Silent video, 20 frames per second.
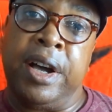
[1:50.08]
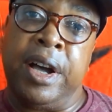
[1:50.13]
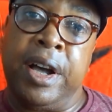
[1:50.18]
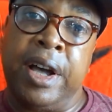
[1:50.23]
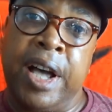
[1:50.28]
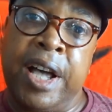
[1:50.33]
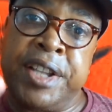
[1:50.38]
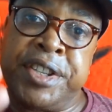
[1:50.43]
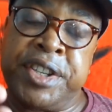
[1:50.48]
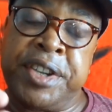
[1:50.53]

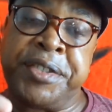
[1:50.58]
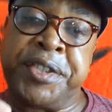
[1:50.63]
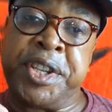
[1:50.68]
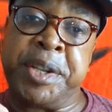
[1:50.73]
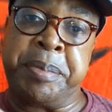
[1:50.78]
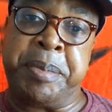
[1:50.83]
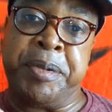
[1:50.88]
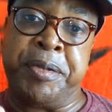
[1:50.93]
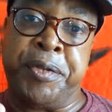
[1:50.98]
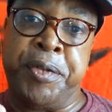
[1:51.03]
As I
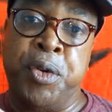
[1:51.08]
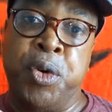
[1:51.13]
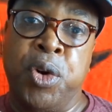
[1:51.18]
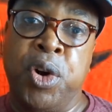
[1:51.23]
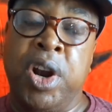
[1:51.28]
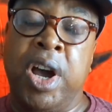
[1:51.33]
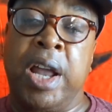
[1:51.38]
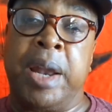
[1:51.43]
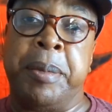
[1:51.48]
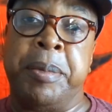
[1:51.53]
said
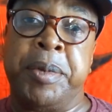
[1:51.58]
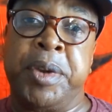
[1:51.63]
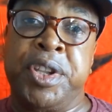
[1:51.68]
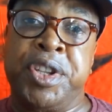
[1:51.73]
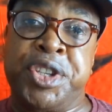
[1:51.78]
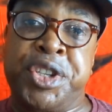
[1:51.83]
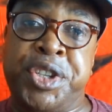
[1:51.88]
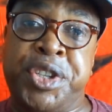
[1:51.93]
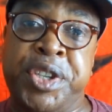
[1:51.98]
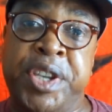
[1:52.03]
before, and I'm going to
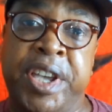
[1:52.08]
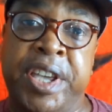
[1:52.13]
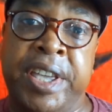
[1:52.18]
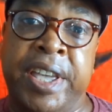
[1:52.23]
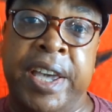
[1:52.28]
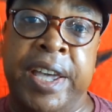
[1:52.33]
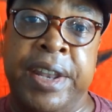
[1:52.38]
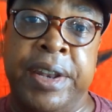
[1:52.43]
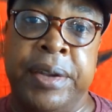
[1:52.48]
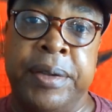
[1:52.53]
say it
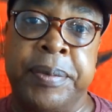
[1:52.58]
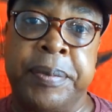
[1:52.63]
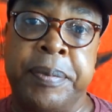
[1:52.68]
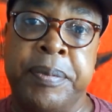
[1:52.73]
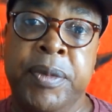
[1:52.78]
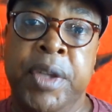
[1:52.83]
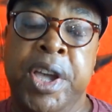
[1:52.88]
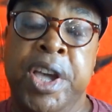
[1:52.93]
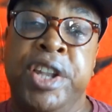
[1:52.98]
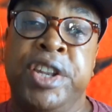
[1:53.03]
again,
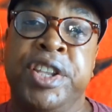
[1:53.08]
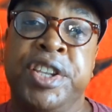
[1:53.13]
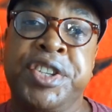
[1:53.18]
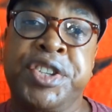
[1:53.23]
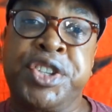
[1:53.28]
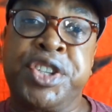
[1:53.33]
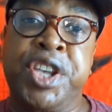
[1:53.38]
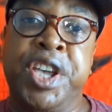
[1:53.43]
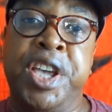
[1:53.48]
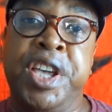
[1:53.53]

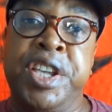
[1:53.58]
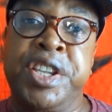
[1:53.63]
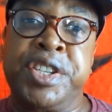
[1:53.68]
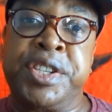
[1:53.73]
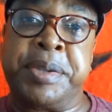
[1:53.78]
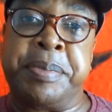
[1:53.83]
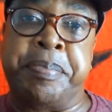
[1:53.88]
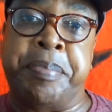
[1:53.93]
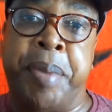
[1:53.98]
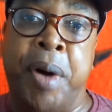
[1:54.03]
this
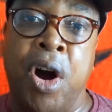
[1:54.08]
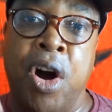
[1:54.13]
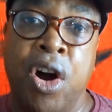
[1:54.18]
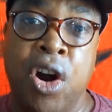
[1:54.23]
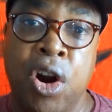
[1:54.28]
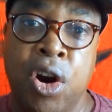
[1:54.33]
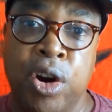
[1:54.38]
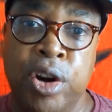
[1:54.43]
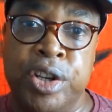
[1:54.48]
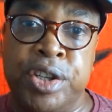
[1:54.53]
is
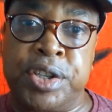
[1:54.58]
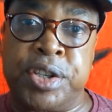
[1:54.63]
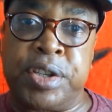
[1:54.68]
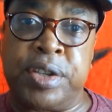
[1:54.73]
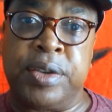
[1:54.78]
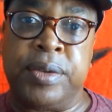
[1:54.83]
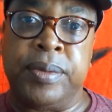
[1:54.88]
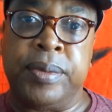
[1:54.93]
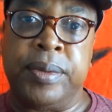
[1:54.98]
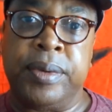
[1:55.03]
part
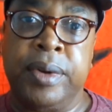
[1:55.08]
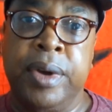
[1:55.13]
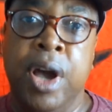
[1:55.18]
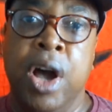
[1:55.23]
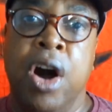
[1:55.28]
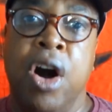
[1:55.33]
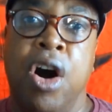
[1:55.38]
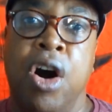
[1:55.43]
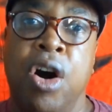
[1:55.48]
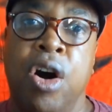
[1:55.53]

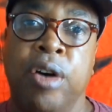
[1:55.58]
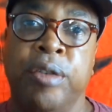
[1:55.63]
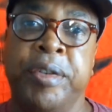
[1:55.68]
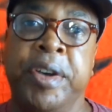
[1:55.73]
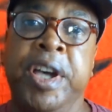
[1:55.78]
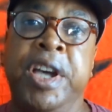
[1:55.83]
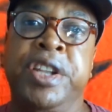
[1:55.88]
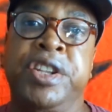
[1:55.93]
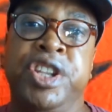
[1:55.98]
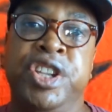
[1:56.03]
of
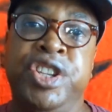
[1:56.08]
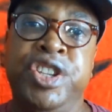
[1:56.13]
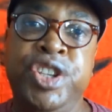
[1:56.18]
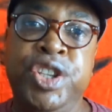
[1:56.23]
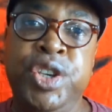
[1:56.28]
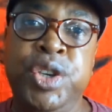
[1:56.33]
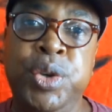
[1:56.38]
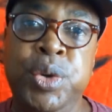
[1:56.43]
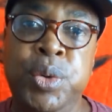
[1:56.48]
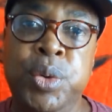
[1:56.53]
the
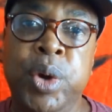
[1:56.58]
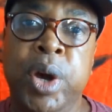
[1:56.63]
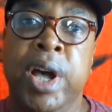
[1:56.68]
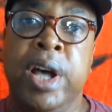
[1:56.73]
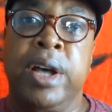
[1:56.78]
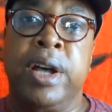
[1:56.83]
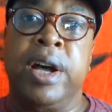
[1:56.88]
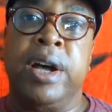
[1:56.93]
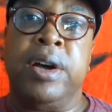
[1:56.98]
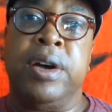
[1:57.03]
new
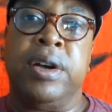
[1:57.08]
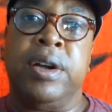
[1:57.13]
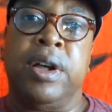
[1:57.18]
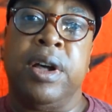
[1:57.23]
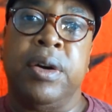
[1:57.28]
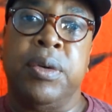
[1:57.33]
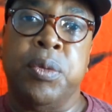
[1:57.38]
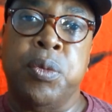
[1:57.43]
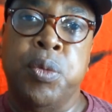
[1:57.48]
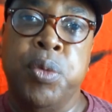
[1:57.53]

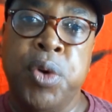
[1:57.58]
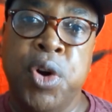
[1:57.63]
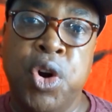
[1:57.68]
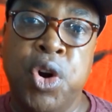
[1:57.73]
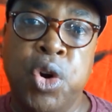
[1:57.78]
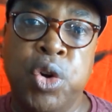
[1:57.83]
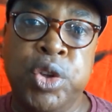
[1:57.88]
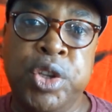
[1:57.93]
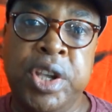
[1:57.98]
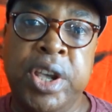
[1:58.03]

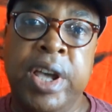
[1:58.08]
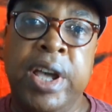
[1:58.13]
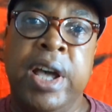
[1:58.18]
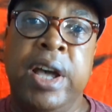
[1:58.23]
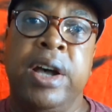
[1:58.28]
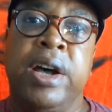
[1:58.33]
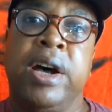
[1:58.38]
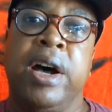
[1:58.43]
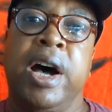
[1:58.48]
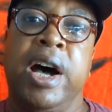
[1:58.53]
world
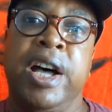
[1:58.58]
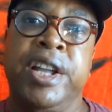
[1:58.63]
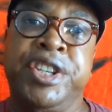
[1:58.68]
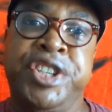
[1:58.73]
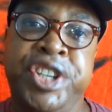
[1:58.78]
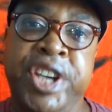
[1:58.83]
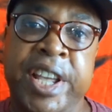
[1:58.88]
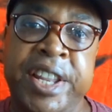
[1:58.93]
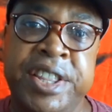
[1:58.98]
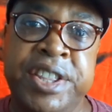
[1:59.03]

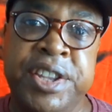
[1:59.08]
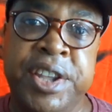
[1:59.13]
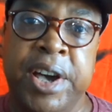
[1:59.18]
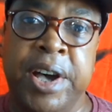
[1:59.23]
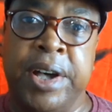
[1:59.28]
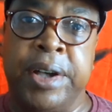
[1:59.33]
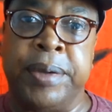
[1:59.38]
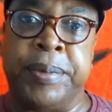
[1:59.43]
agenda.